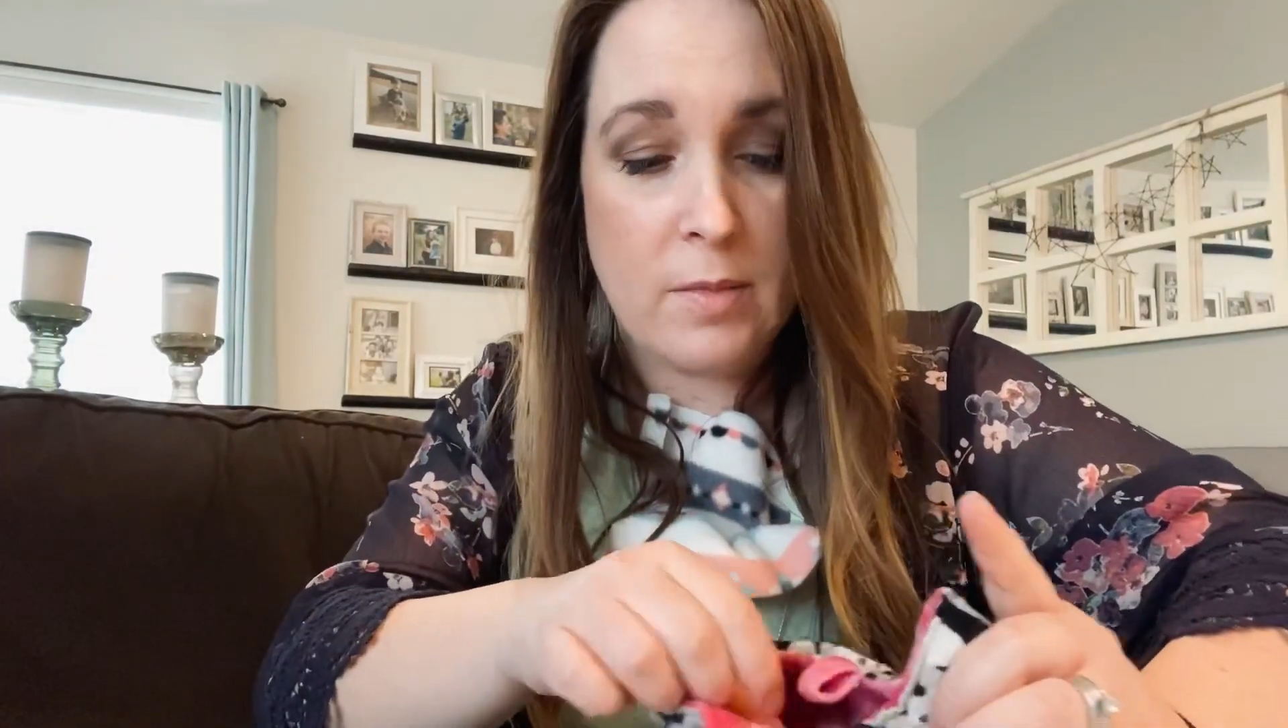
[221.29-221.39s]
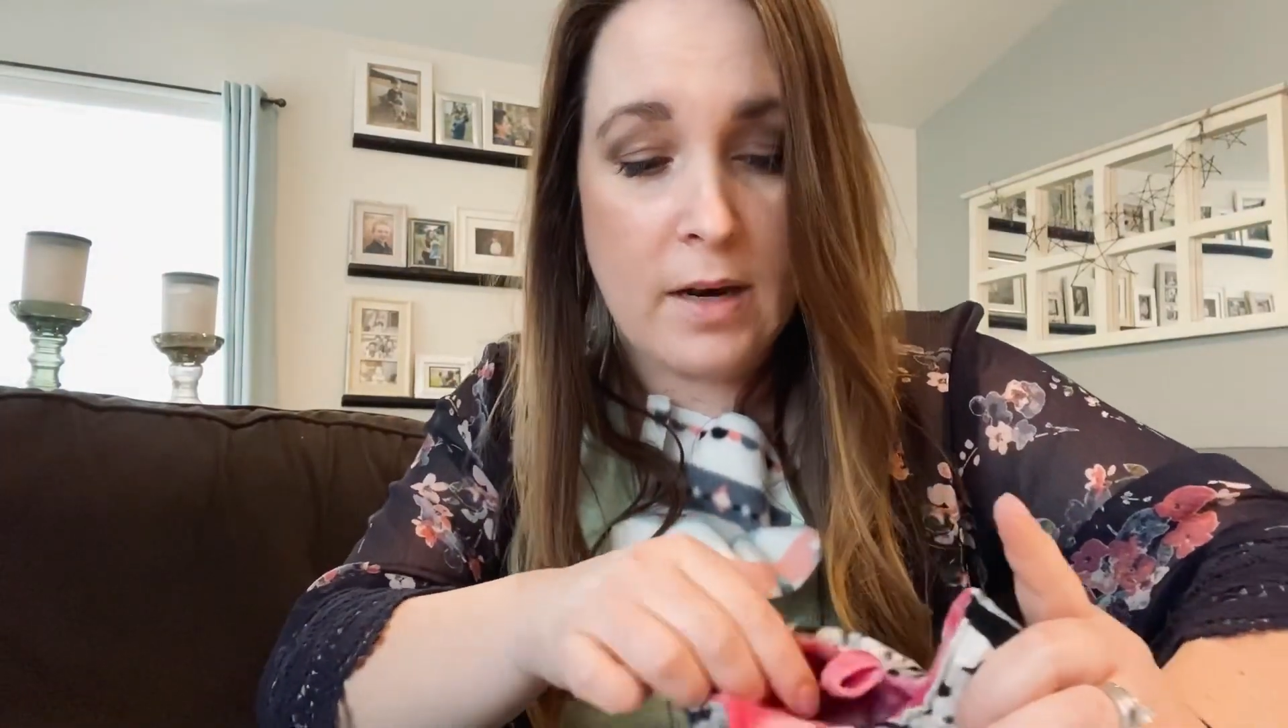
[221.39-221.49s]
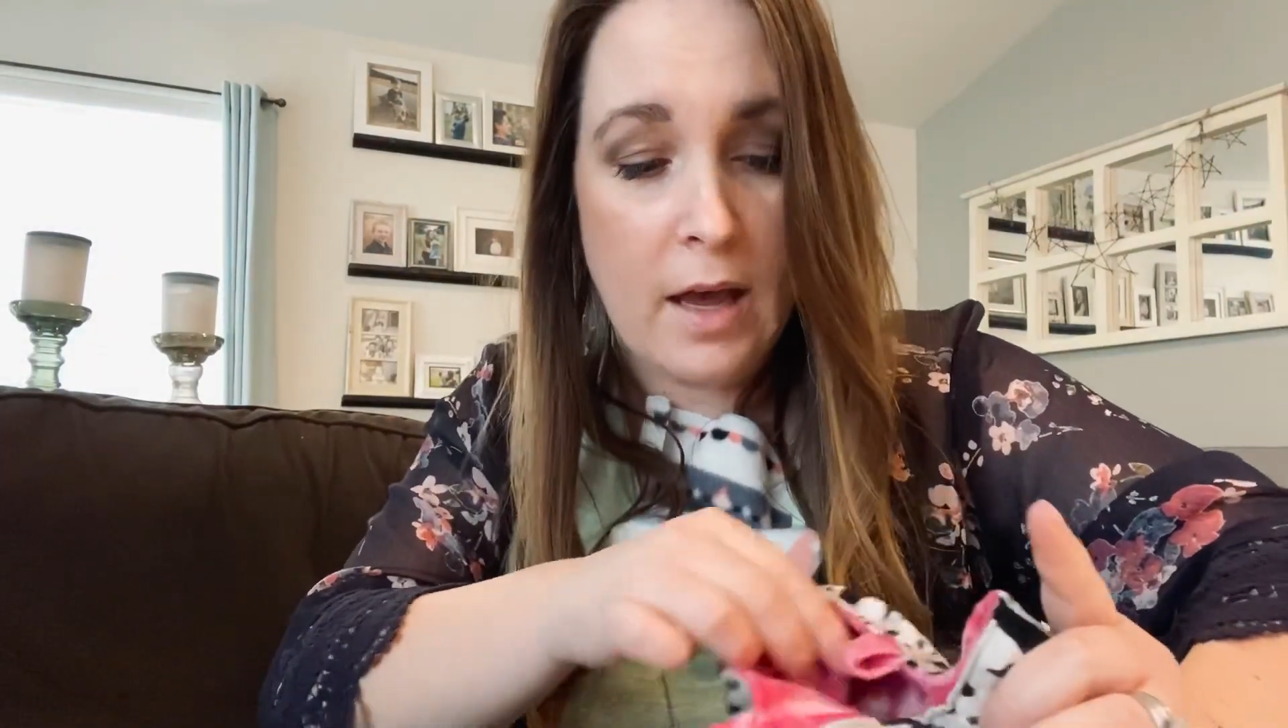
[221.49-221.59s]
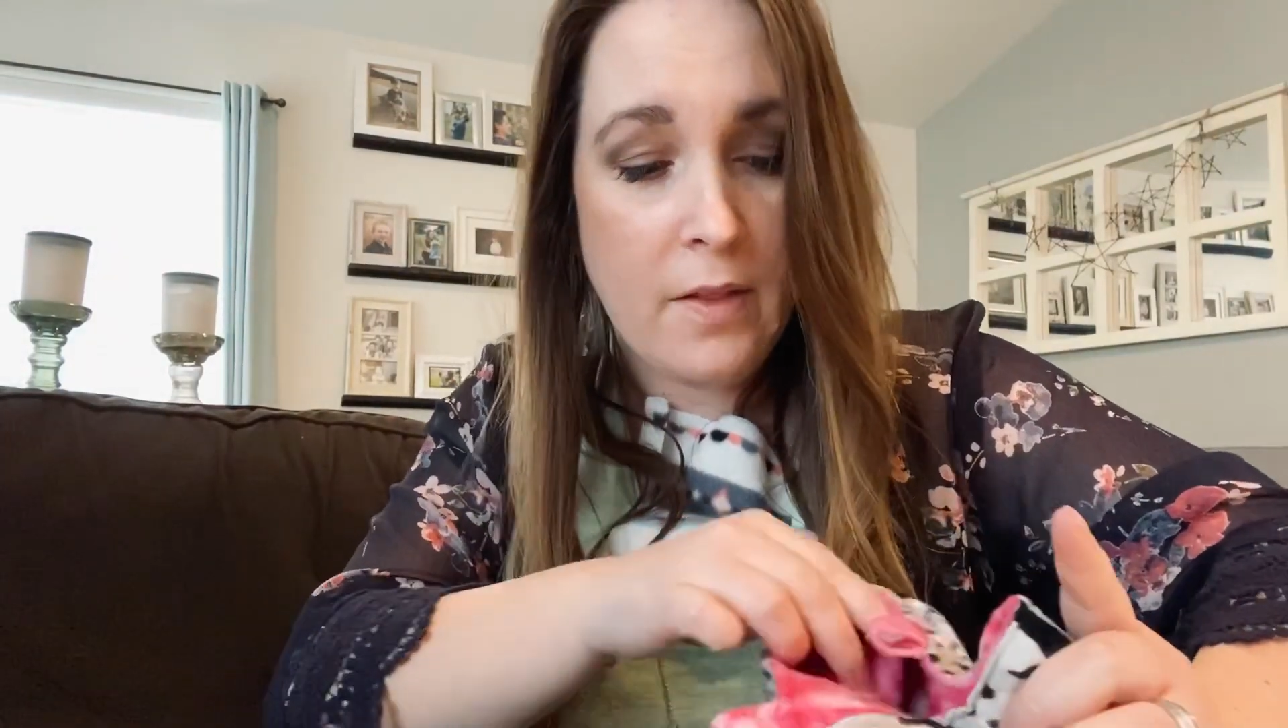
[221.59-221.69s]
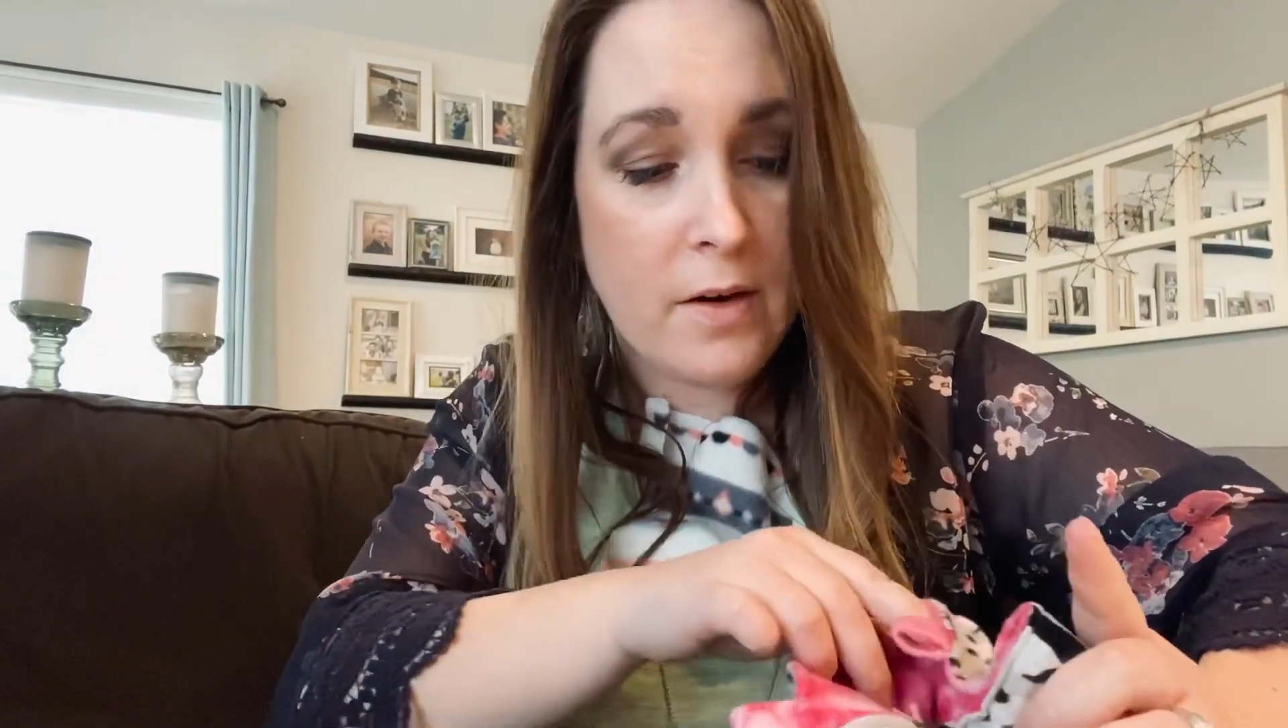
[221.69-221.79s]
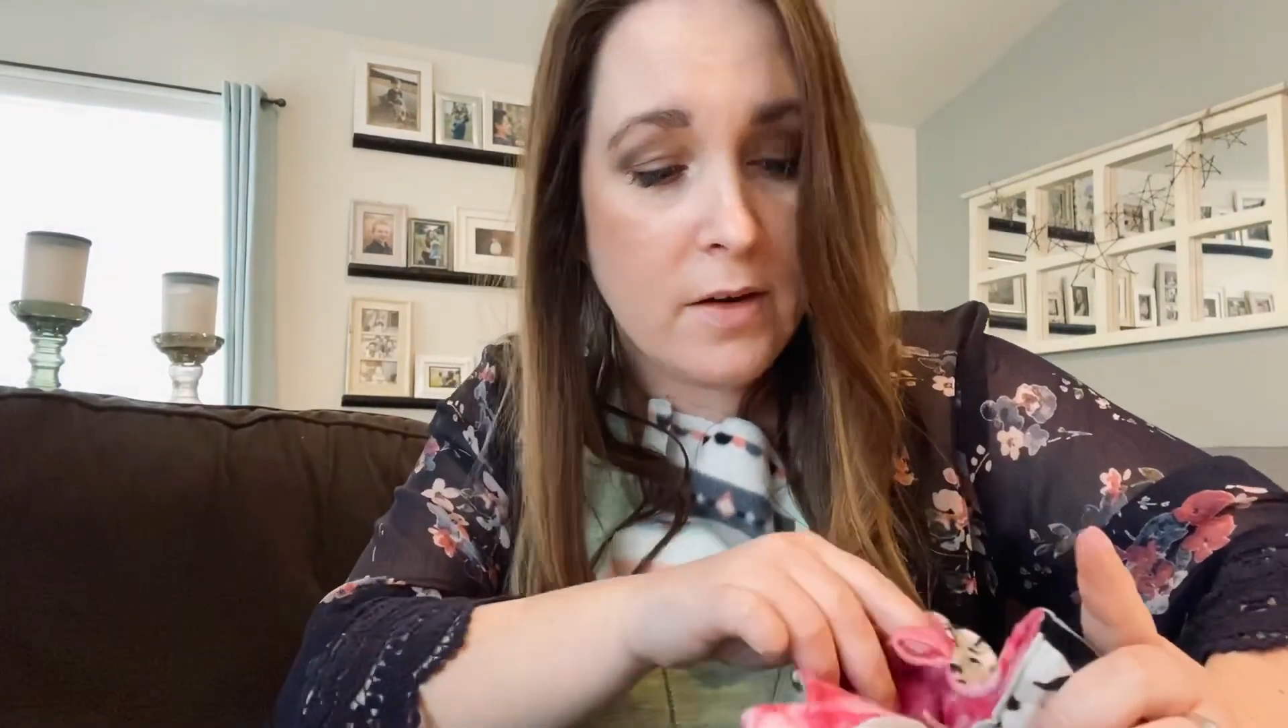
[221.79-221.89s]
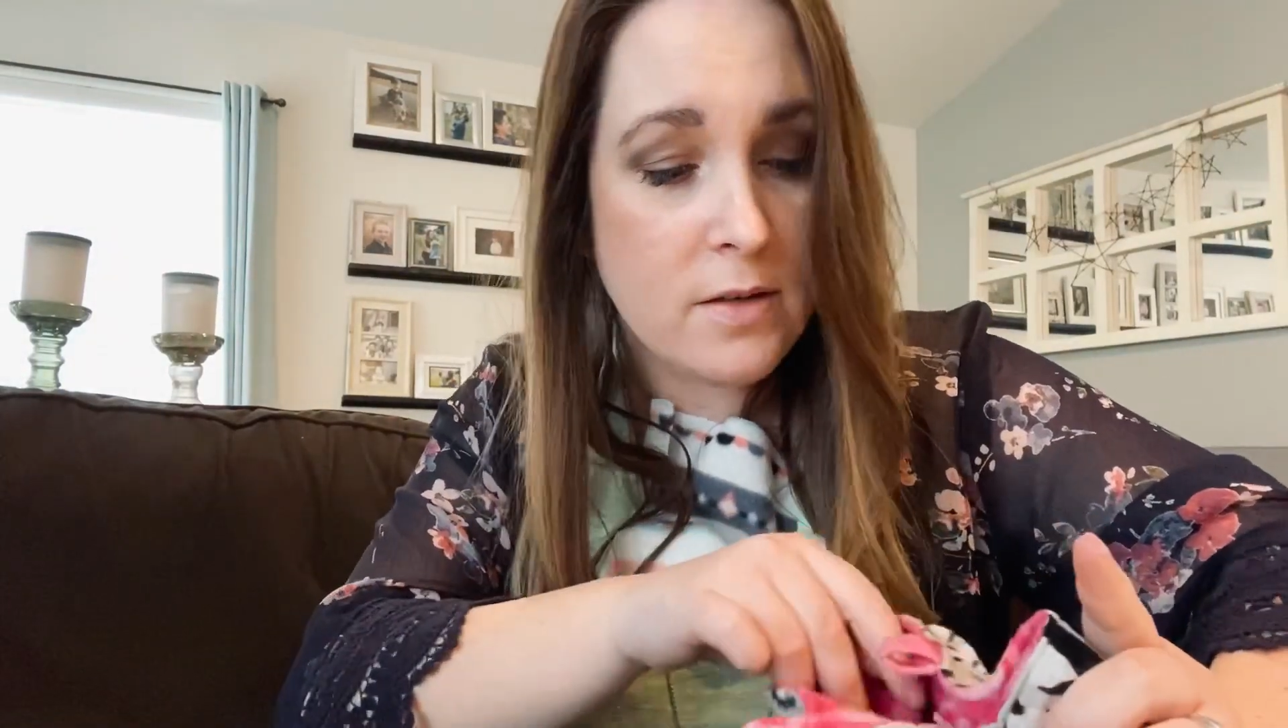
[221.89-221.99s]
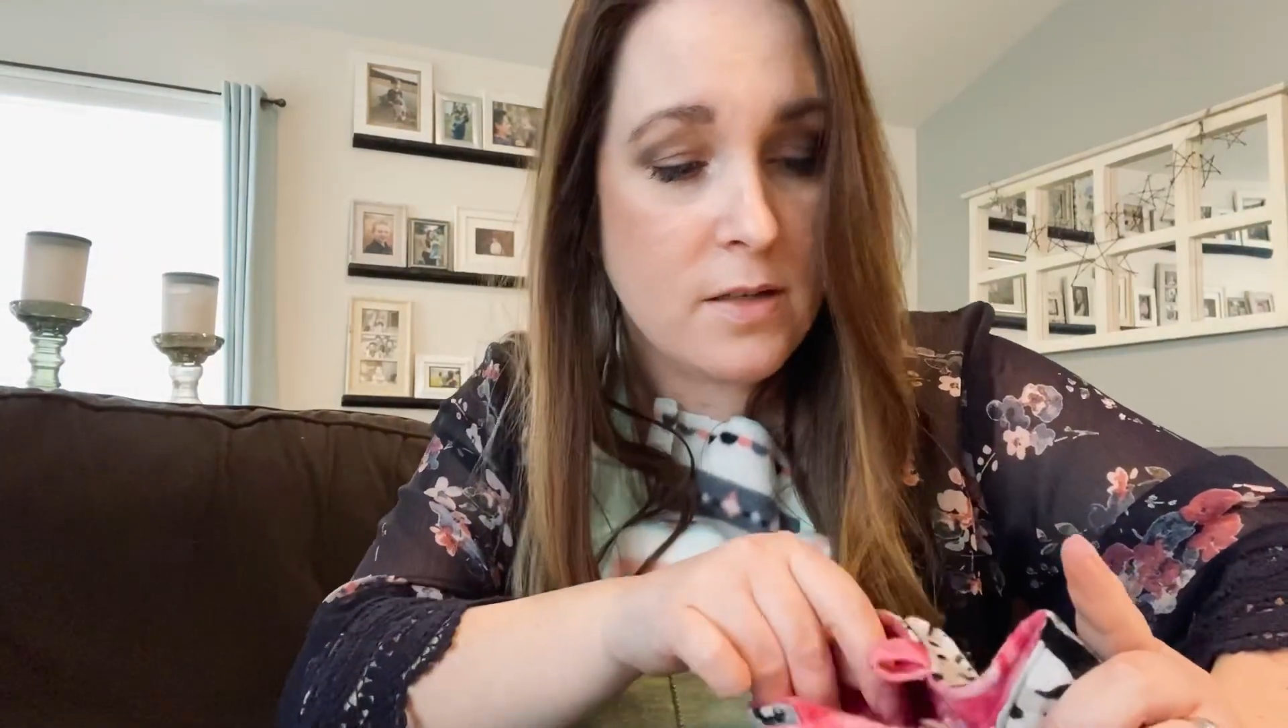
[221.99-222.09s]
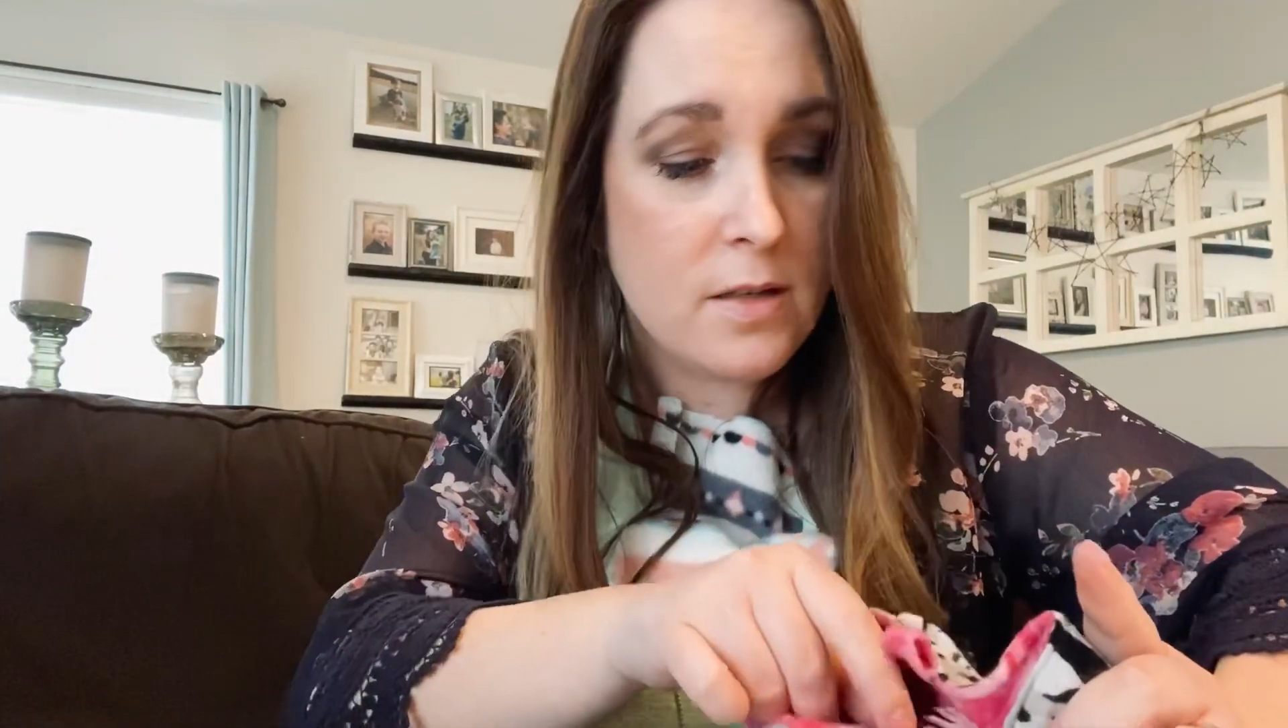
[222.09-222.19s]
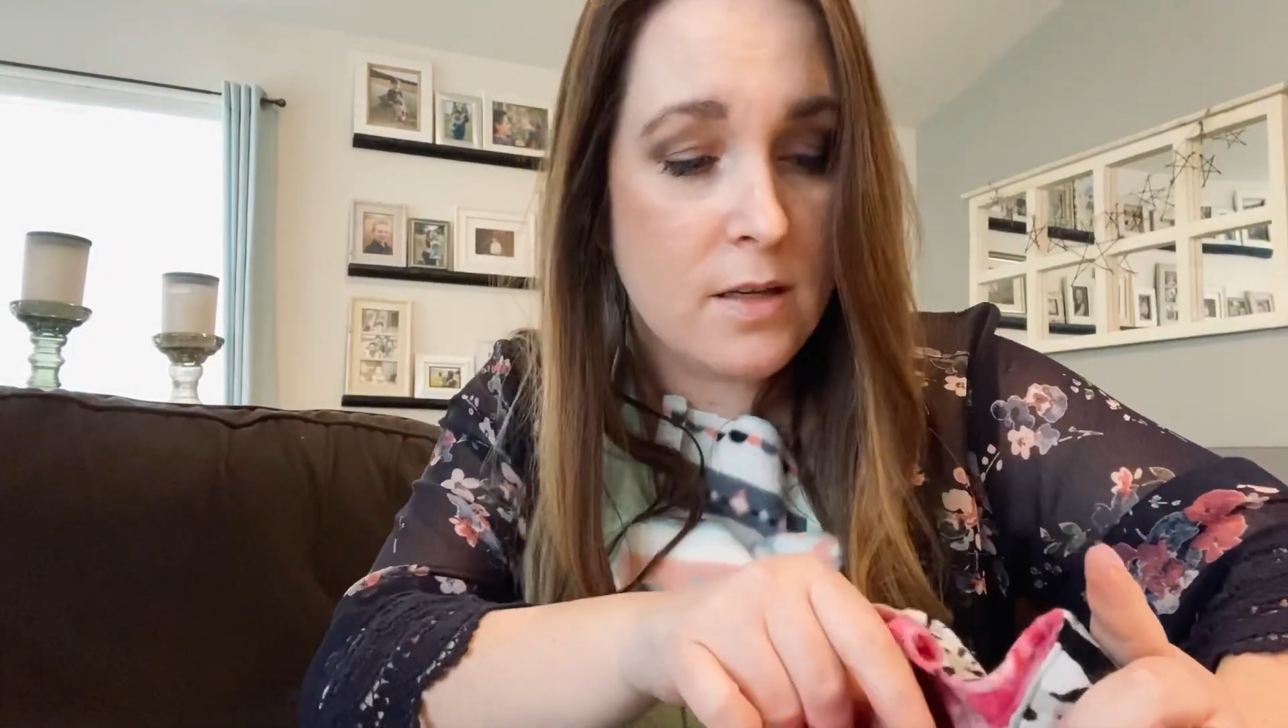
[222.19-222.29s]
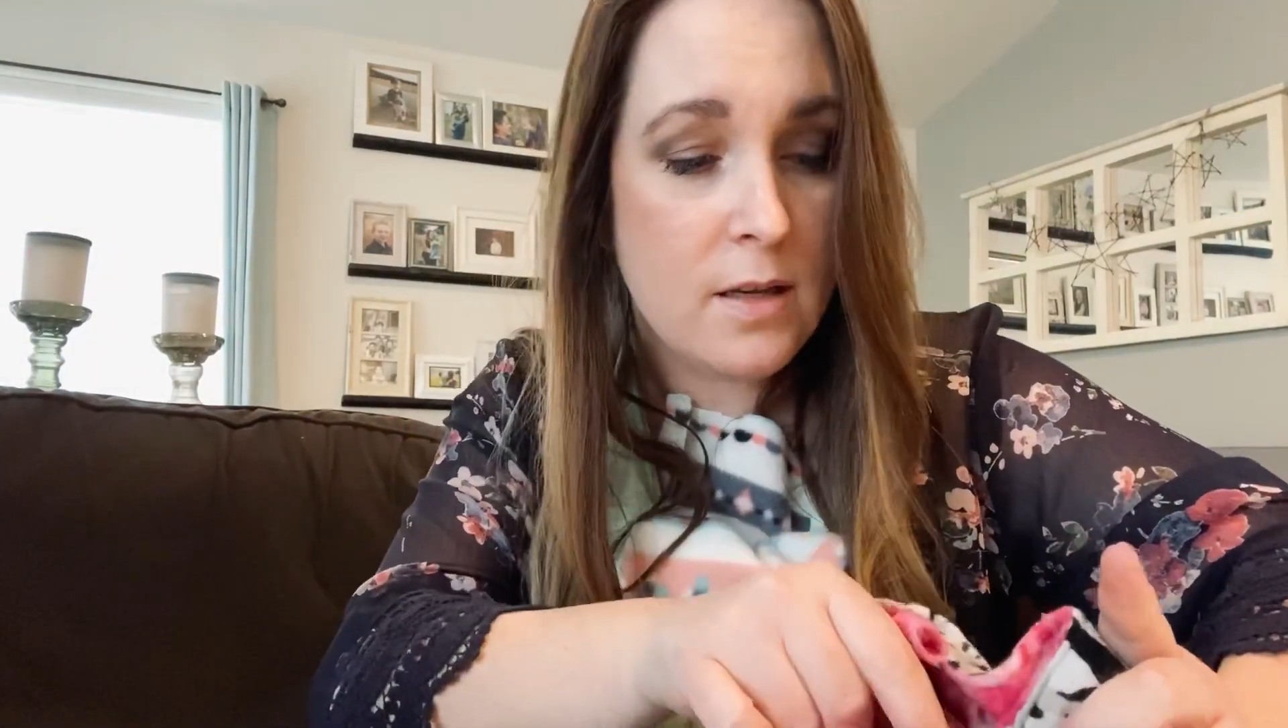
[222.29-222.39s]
than others.